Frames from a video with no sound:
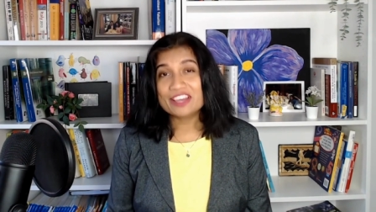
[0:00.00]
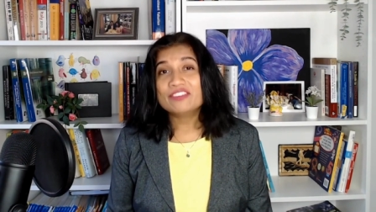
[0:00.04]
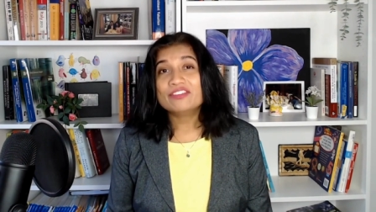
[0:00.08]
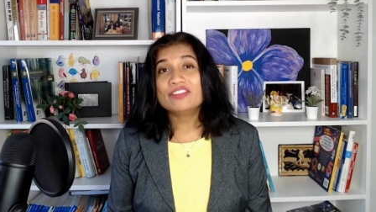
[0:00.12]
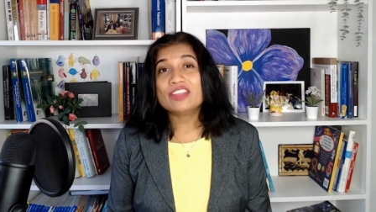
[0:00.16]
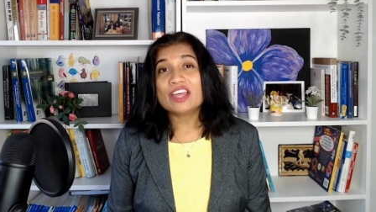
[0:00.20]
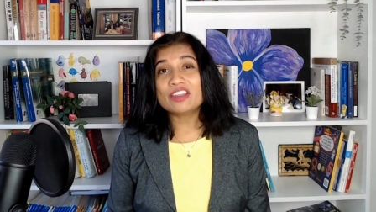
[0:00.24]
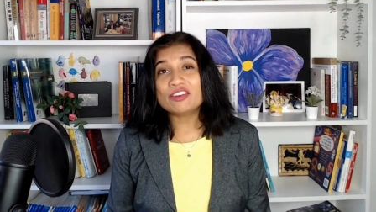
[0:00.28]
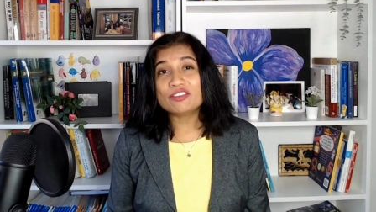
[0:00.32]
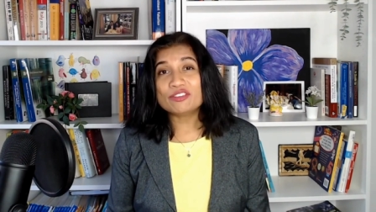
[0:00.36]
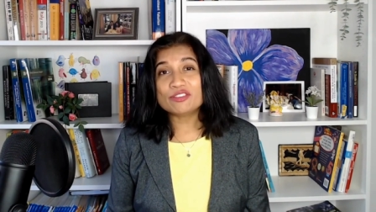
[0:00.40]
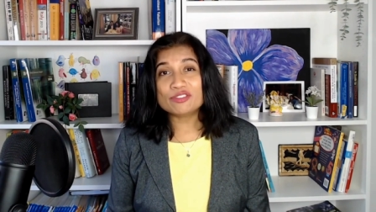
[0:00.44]

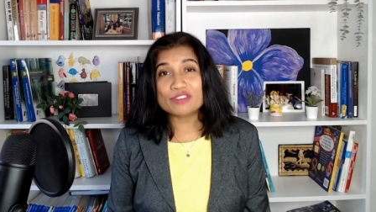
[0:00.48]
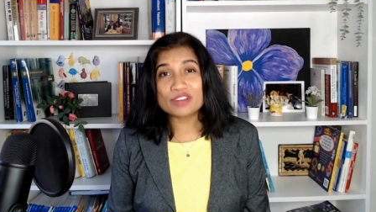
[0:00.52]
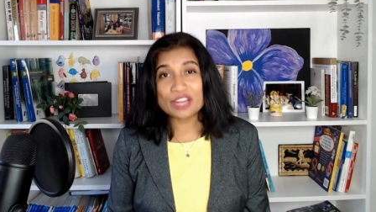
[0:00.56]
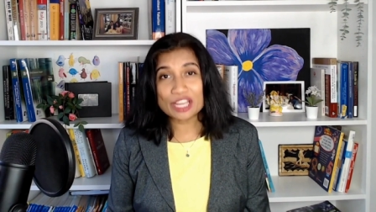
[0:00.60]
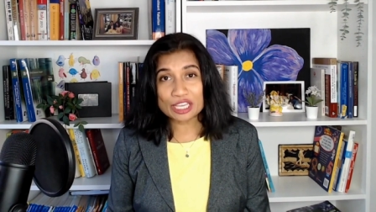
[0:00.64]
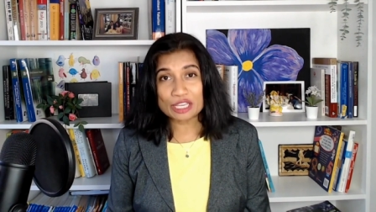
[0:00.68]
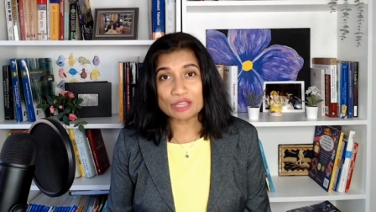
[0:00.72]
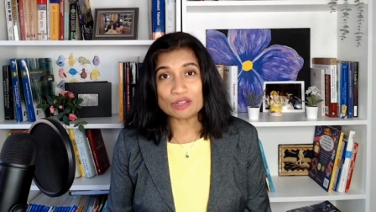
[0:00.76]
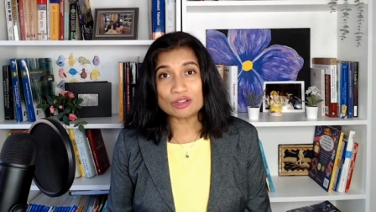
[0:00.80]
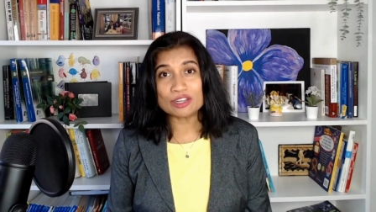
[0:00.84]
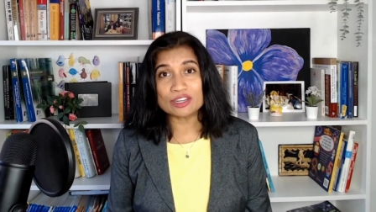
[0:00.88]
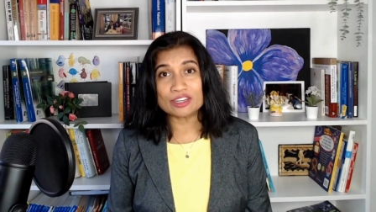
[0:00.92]
than
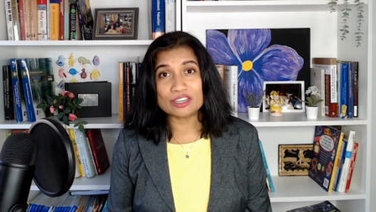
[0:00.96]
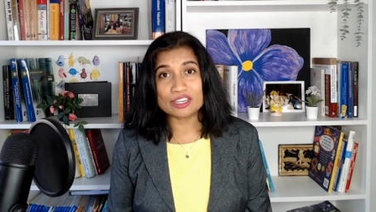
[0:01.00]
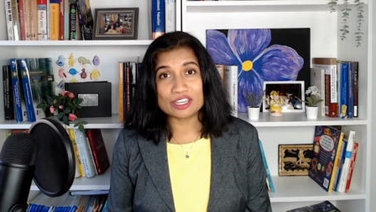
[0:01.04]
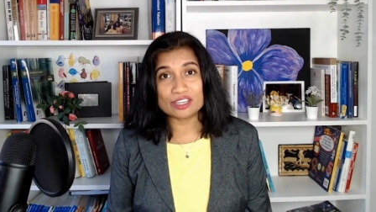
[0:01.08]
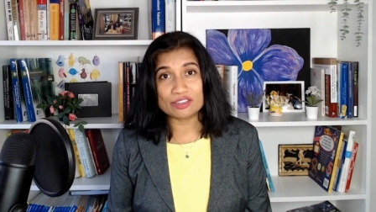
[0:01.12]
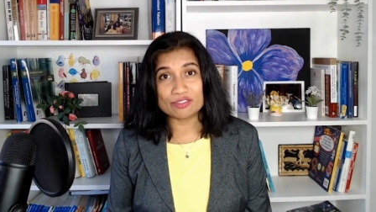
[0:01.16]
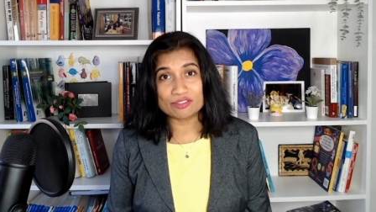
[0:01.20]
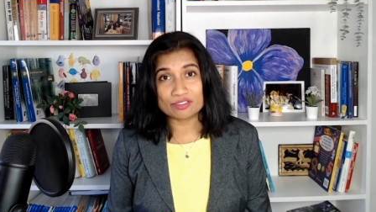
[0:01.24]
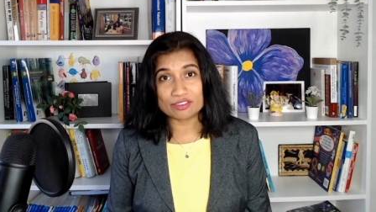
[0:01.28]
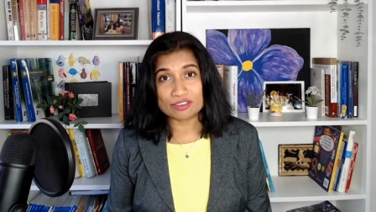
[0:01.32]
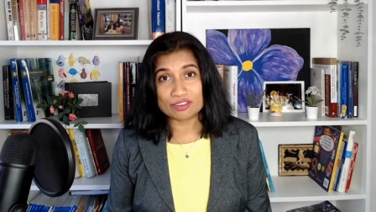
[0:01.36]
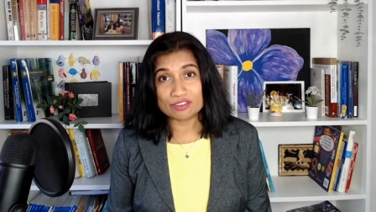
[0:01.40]
regular
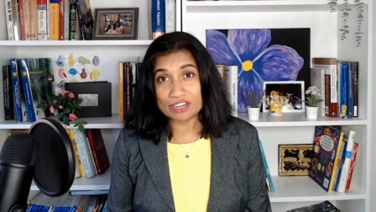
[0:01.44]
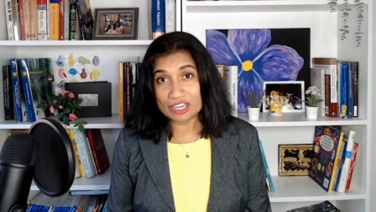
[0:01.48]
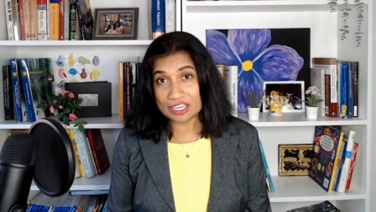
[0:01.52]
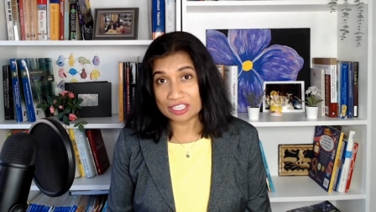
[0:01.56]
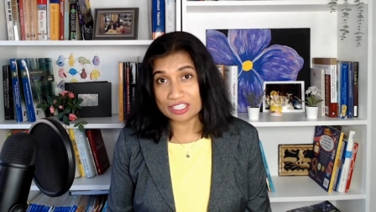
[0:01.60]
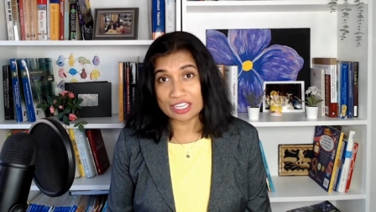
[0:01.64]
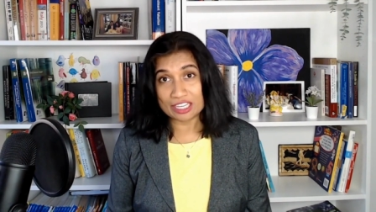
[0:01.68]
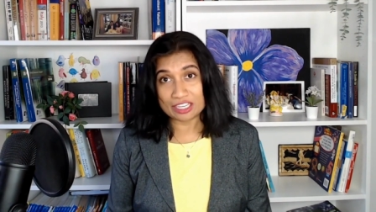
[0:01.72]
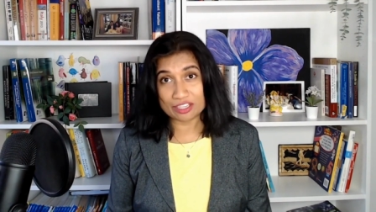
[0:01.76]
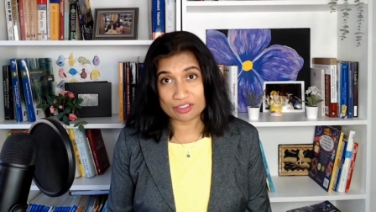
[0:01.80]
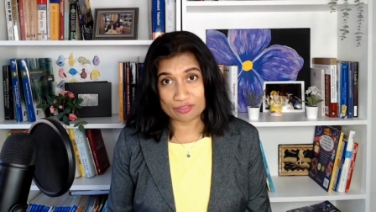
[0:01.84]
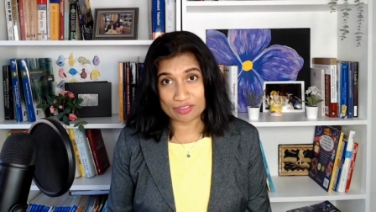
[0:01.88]
in
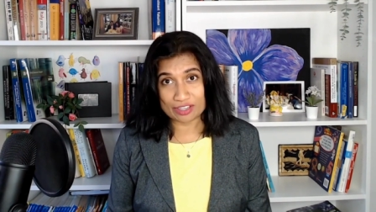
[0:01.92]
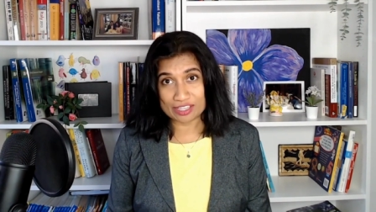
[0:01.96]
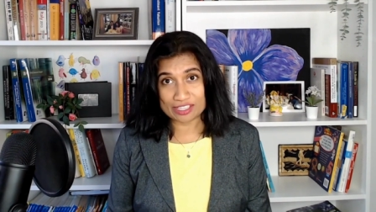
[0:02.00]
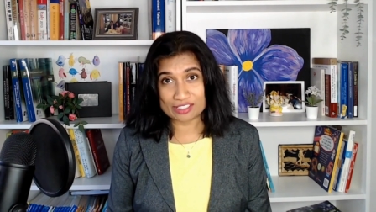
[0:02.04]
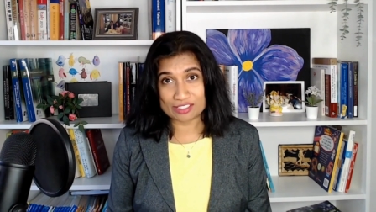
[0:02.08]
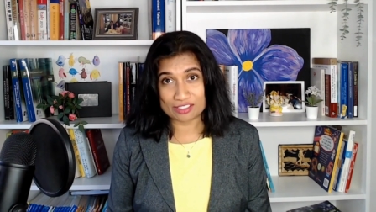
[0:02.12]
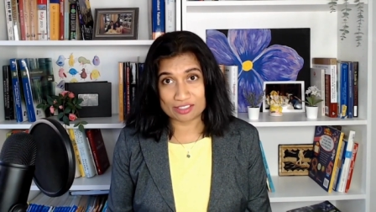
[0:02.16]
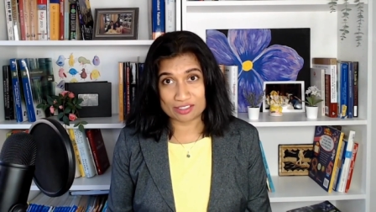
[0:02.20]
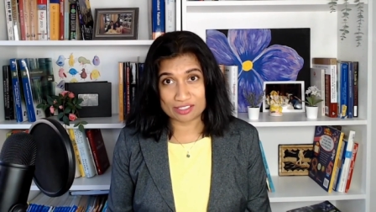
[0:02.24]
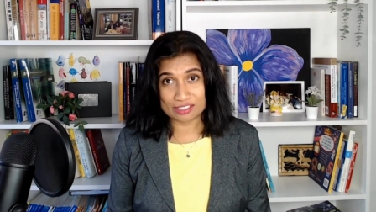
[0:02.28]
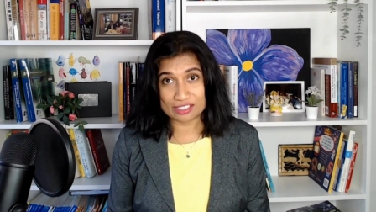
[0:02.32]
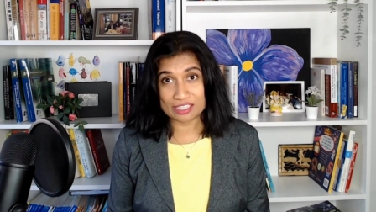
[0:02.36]
retail
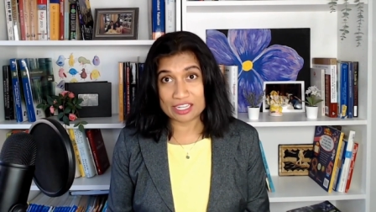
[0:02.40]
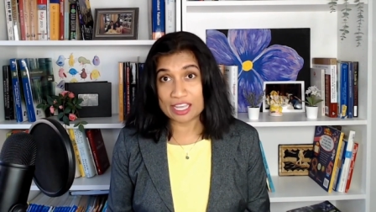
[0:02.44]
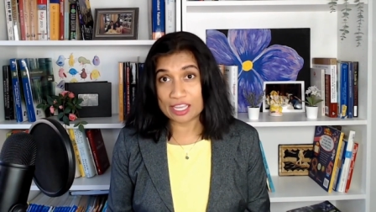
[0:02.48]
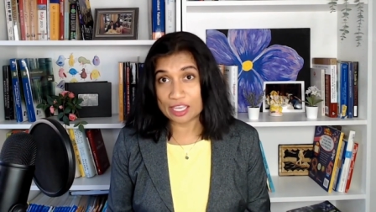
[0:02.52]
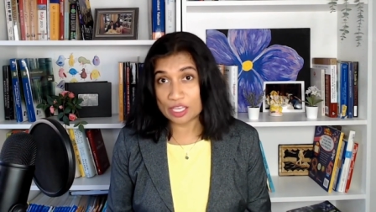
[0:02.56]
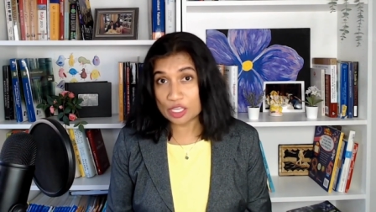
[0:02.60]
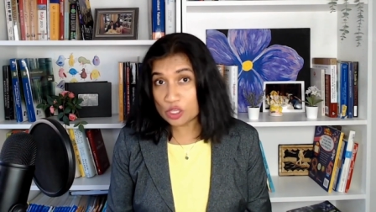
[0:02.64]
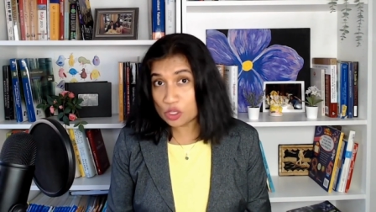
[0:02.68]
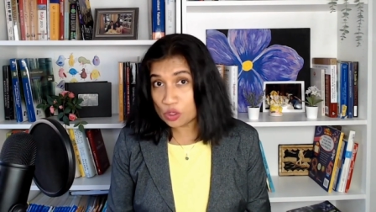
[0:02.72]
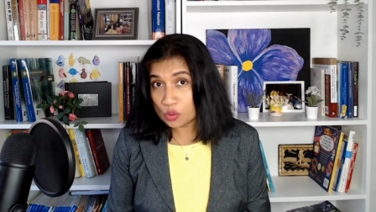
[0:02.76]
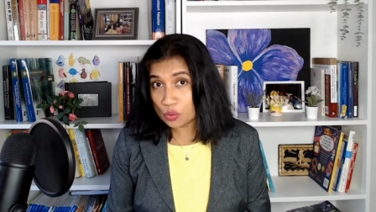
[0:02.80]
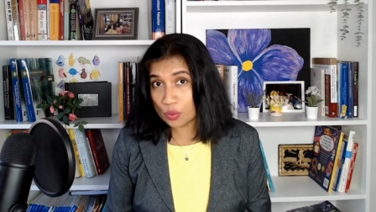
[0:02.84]
investors
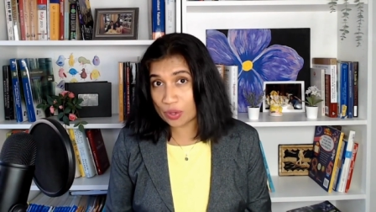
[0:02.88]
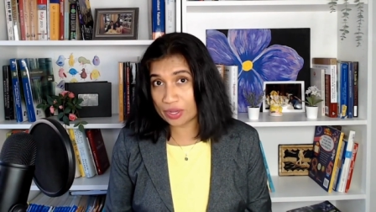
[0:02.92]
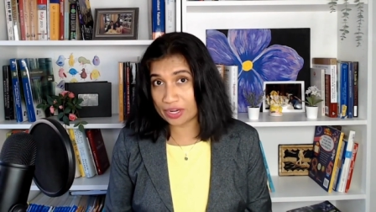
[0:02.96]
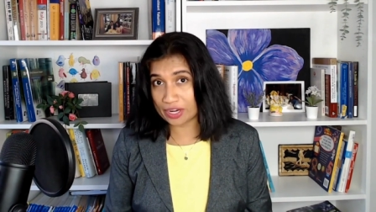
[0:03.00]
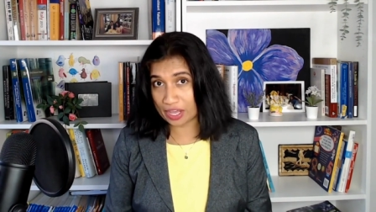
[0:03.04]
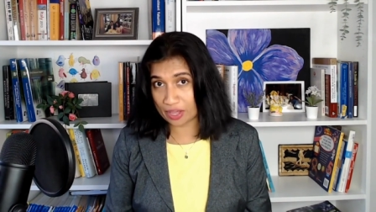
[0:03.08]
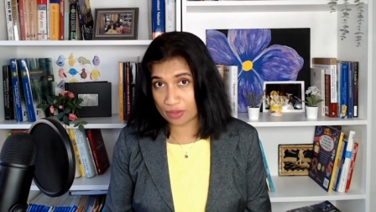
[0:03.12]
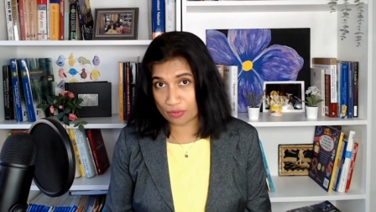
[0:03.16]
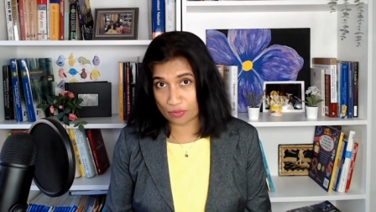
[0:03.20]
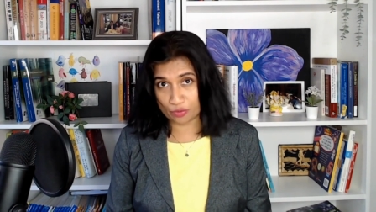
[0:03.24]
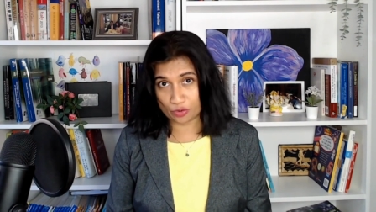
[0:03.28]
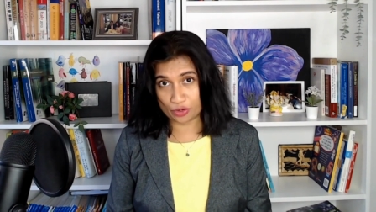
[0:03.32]
like you and
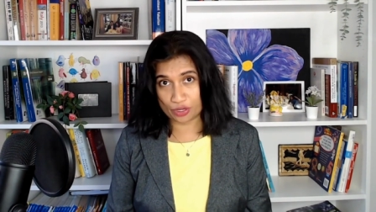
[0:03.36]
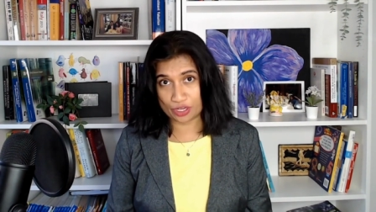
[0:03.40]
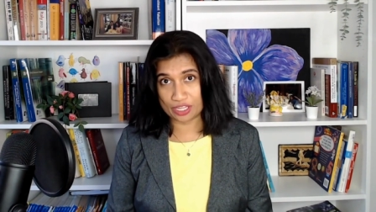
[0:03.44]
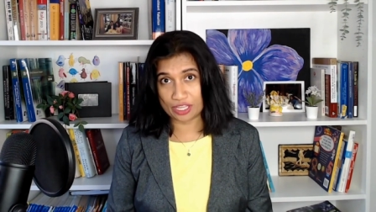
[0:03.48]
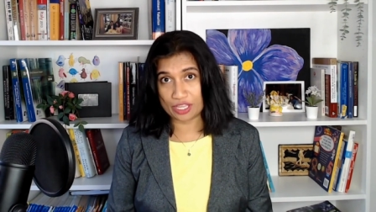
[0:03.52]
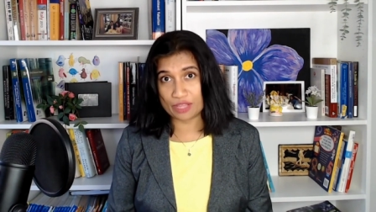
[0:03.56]
I would